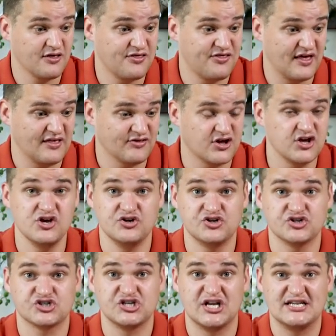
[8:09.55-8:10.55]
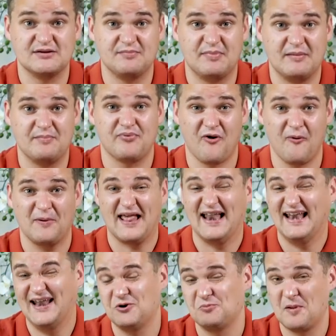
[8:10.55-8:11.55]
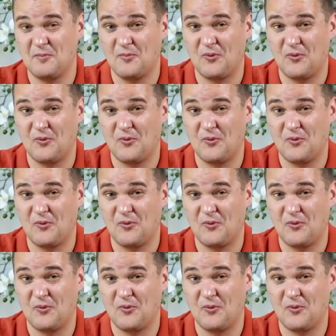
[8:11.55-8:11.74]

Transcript: I think that you just need to be probably a little bit